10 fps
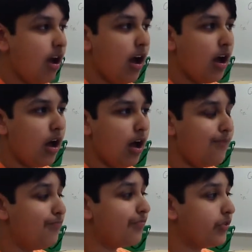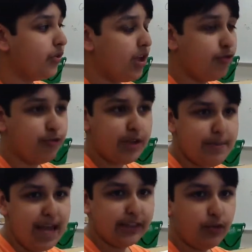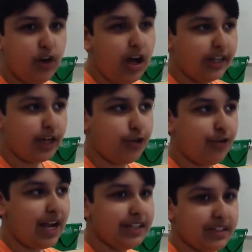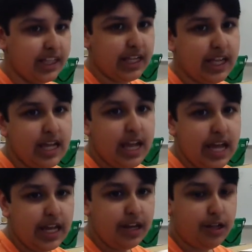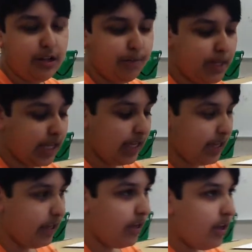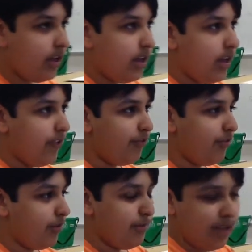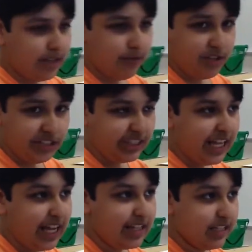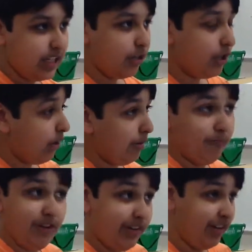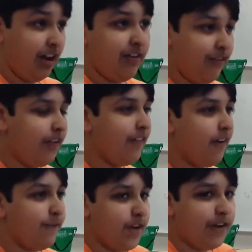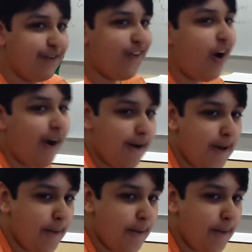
If we make the rocket correctly, if we make it really light, it'll go up very, very far.